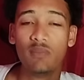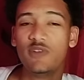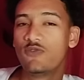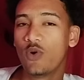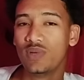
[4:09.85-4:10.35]

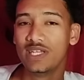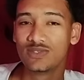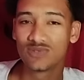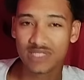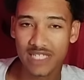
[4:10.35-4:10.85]
before we
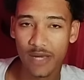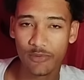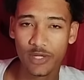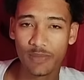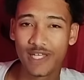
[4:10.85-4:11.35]
need to slam
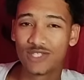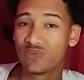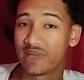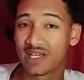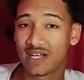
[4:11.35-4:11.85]
on the brakes
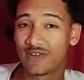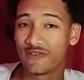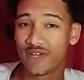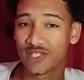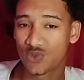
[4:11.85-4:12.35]
to make it around
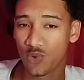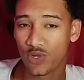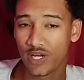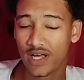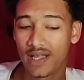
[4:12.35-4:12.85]
the first
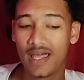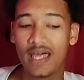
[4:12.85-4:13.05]
corner.